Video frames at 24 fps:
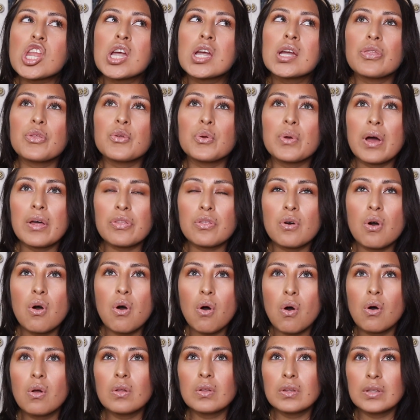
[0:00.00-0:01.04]
throughout the
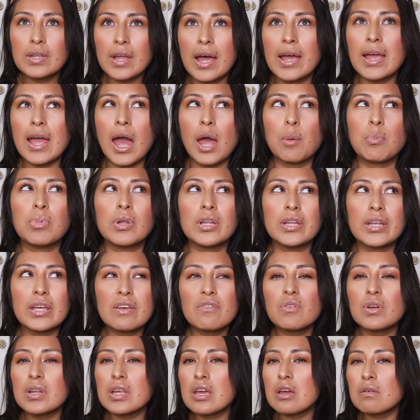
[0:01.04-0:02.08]
whole night, I believe,
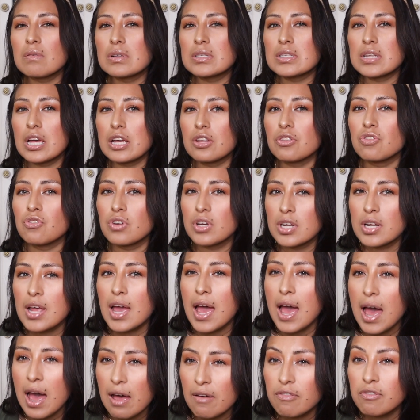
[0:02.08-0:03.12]
when he was like
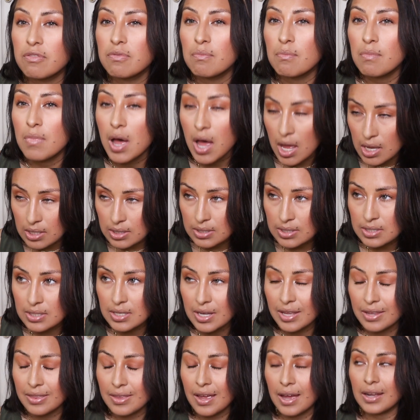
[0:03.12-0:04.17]
3.5 months.
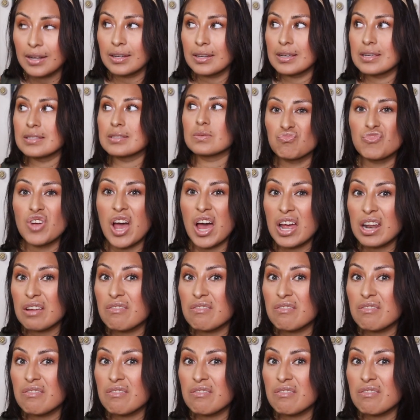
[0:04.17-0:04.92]
And that is kind